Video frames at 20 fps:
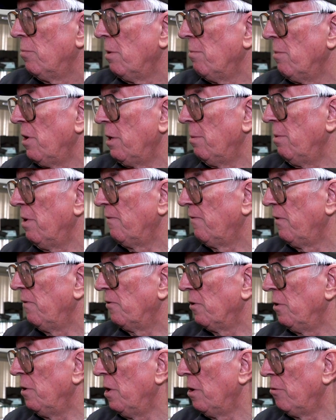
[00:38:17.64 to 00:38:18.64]
They made about
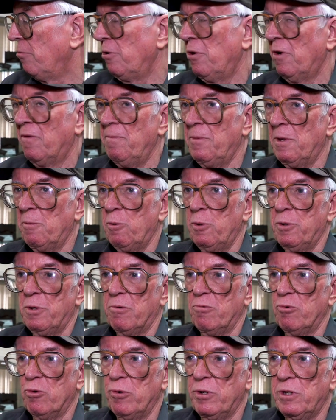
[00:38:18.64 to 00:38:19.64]
1,500 of them. They
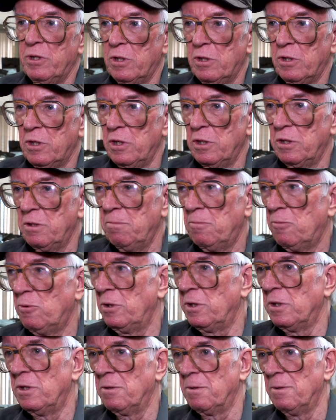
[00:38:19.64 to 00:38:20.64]
weren't a roaring success
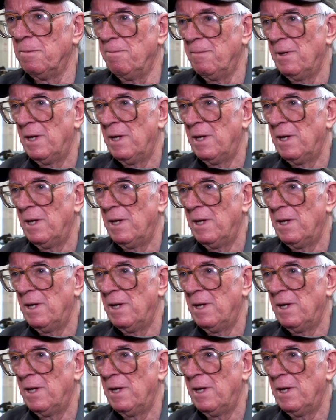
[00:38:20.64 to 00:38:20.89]
system.